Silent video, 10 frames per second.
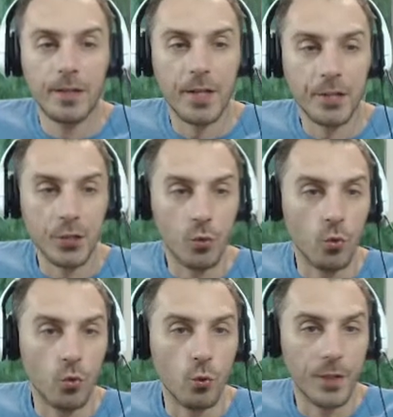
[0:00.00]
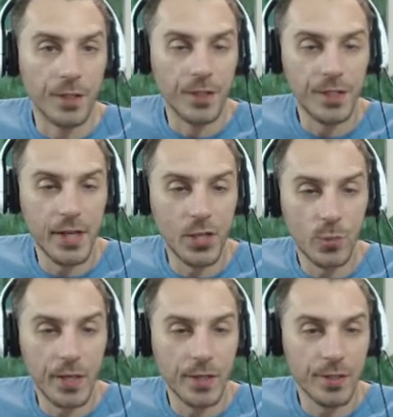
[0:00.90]
Tentacool with 60
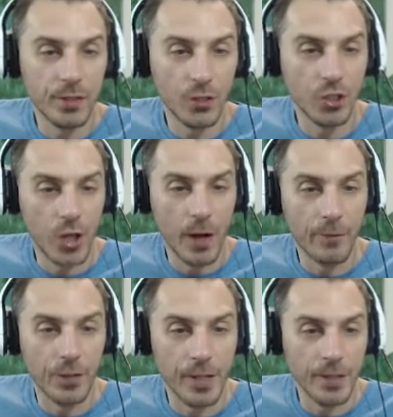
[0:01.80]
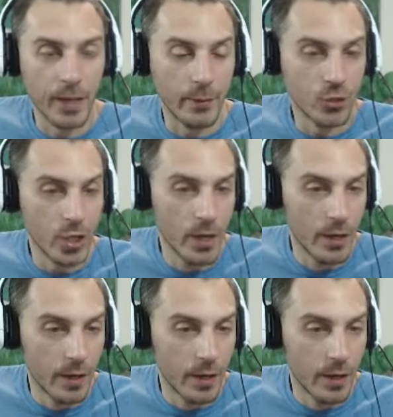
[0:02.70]
HP, Sludge Shock for 10 damage.